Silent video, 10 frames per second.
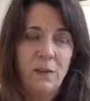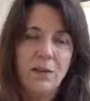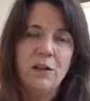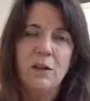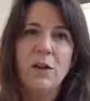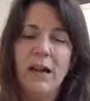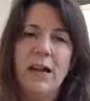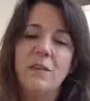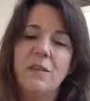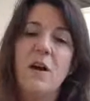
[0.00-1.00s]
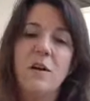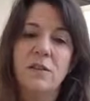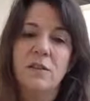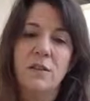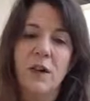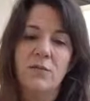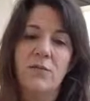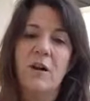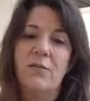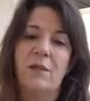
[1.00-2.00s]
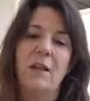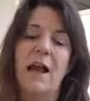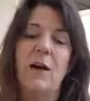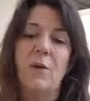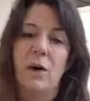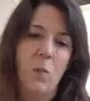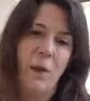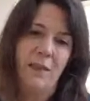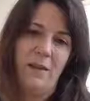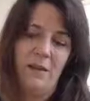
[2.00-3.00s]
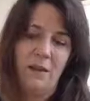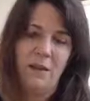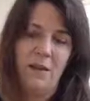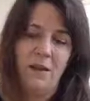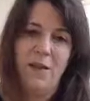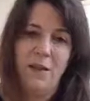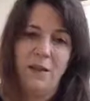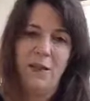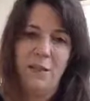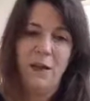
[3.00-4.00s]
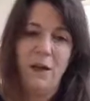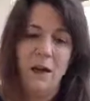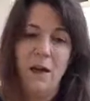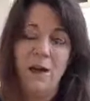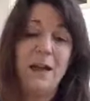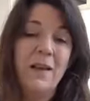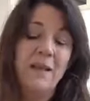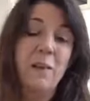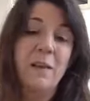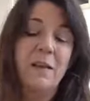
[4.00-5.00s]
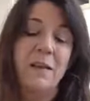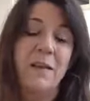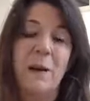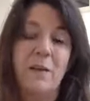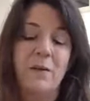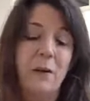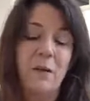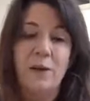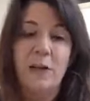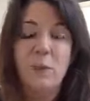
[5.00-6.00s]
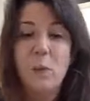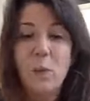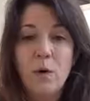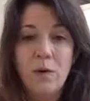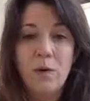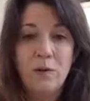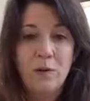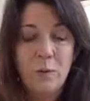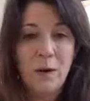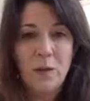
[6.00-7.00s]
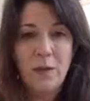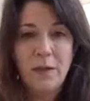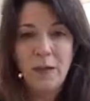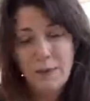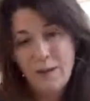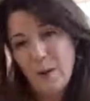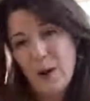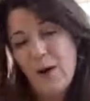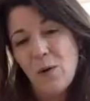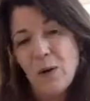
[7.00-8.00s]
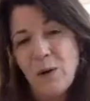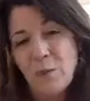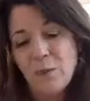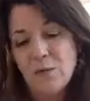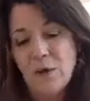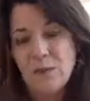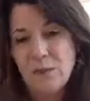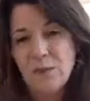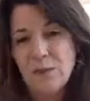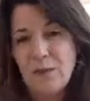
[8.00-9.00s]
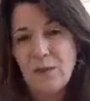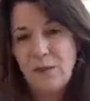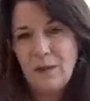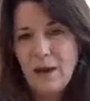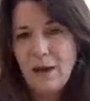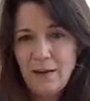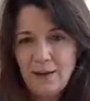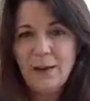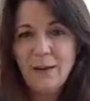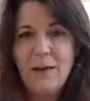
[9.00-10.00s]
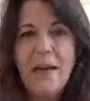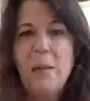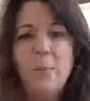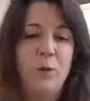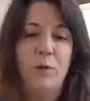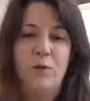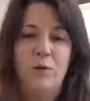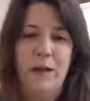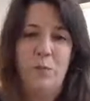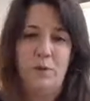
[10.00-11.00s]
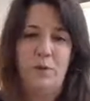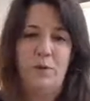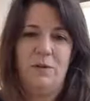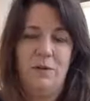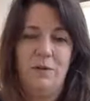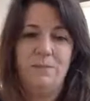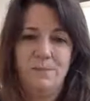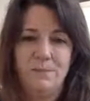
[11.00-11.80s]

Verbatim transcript: just look at getting the tasks done rather than how and when they're done. And that's going to be that, that's a big thing about flexible work and smart working anyway. It's about outcomes rather than you know inputs and outputs. So.